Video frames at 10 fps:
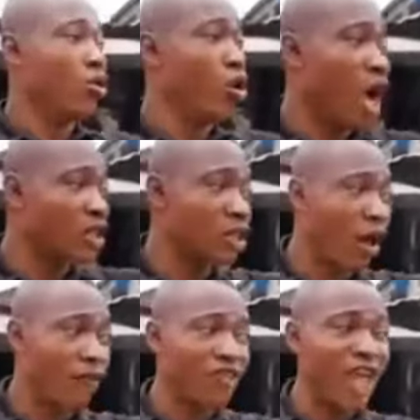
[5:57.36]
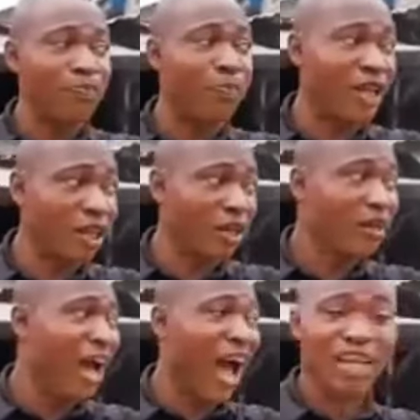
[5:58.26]
Lots of dead body,
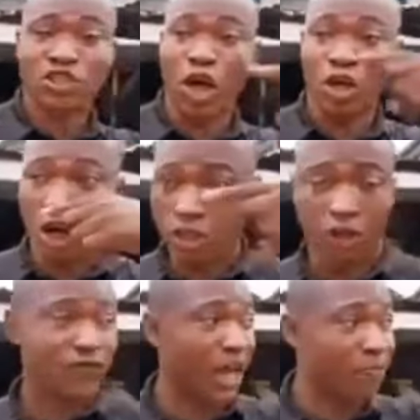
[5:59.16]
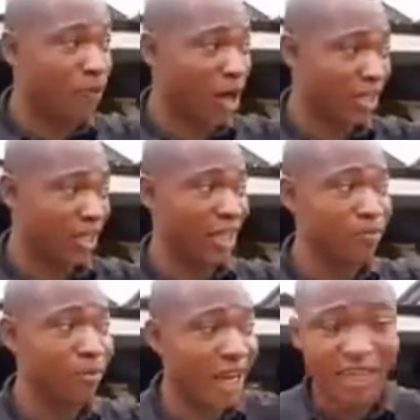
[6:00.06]
I saw lots of dead body
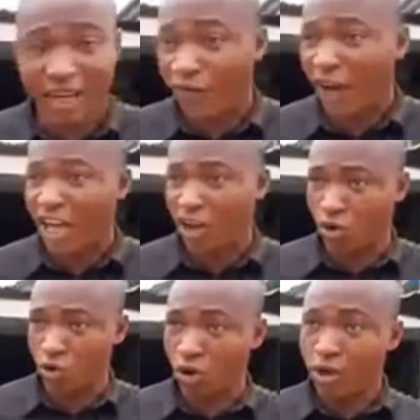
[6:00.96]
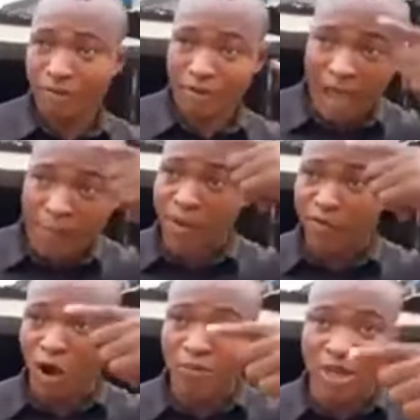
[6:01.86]
in military vehicle right
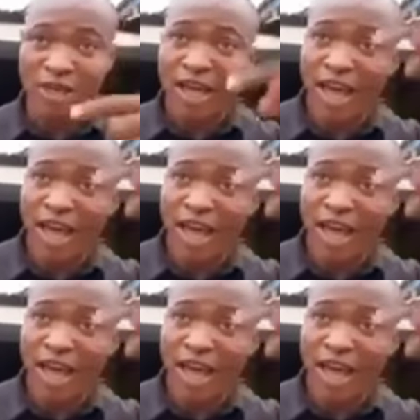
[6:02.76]
before me.